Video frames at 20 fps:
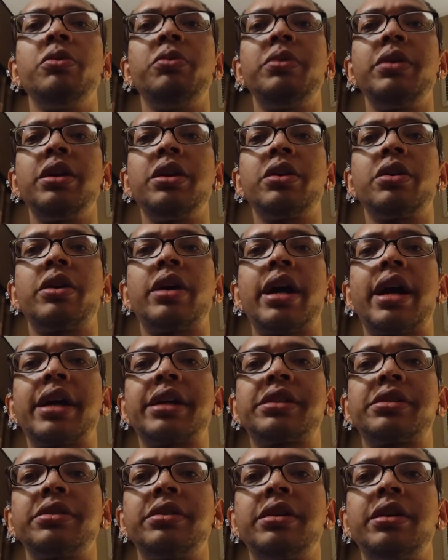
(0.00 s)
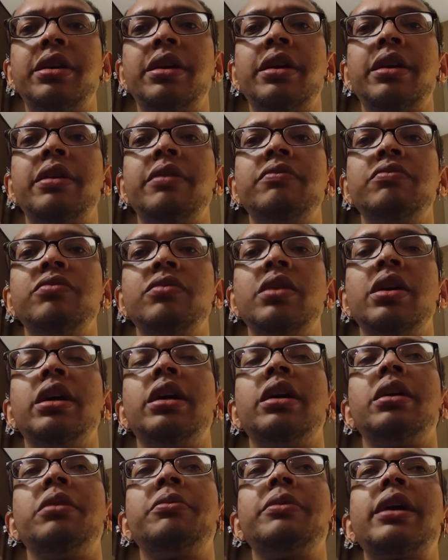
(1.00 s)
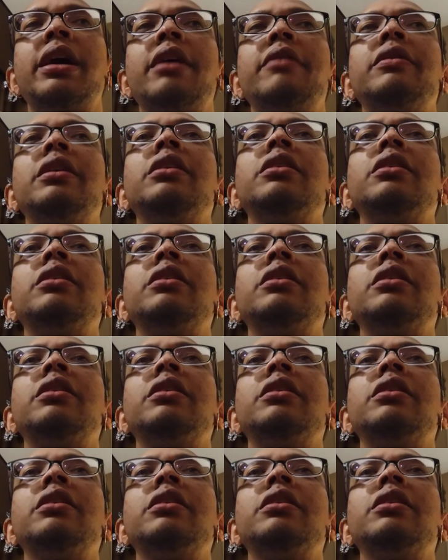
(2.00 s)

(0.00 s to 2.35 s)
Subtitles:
We are actually, we have